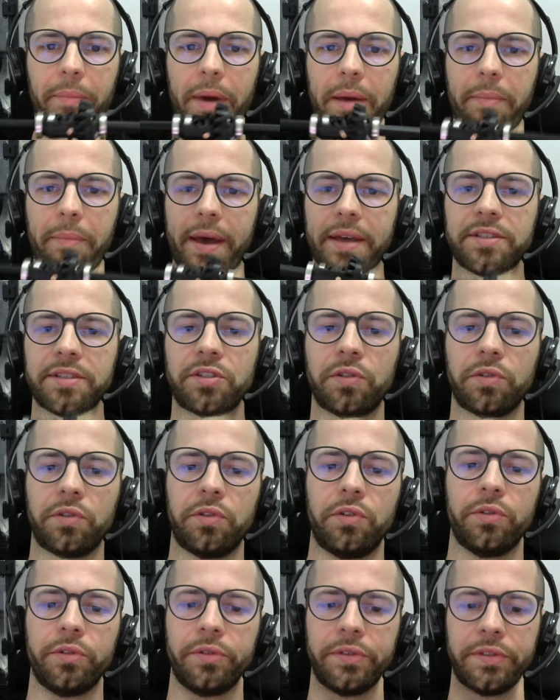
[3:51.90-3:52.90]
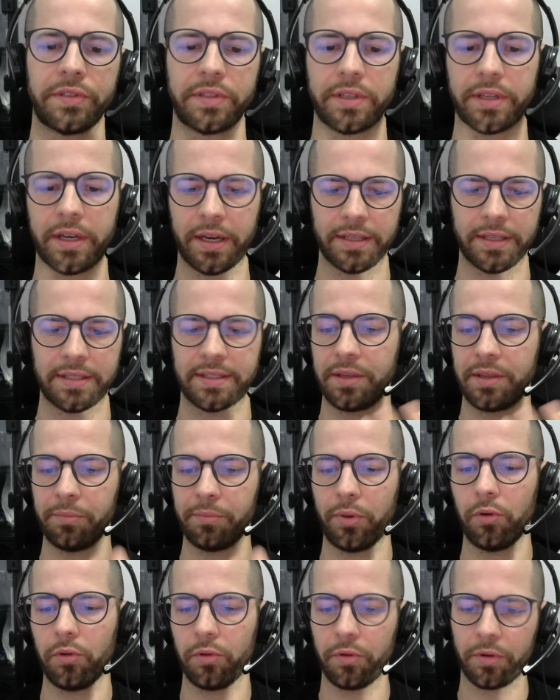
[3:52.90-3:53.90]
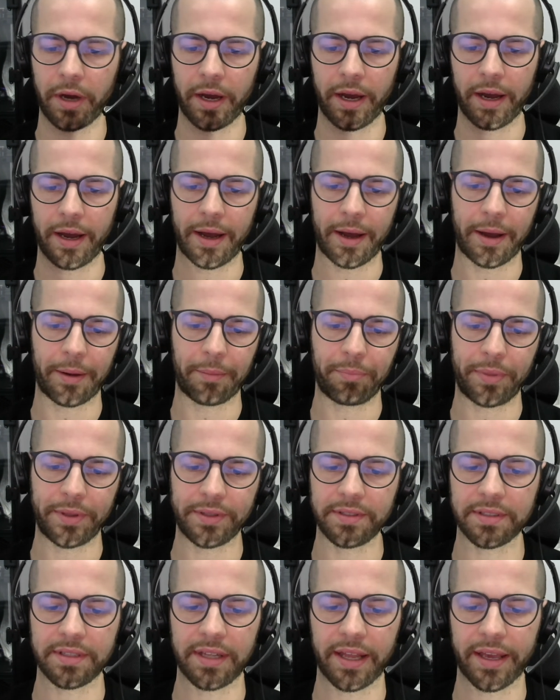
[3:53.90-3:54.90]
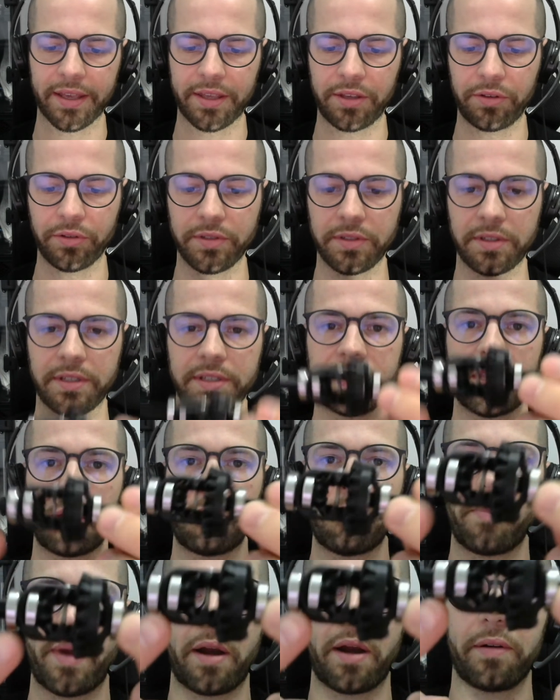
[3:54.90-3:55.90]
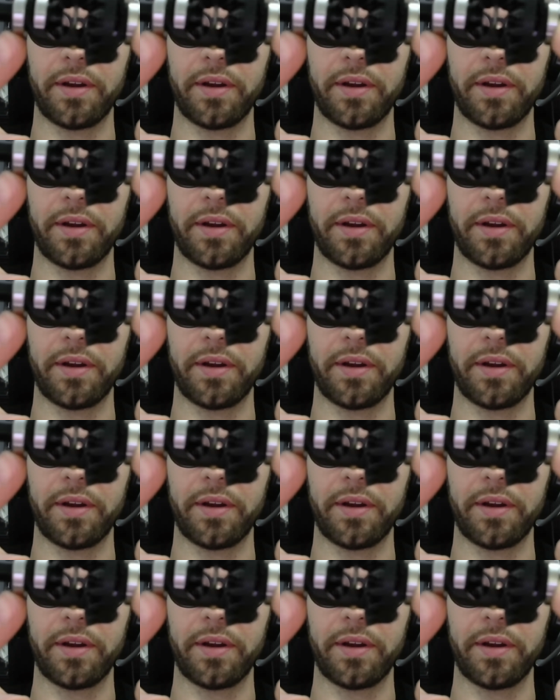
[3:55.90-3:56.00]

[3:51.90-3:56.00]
my best to use simple pieces, like using the same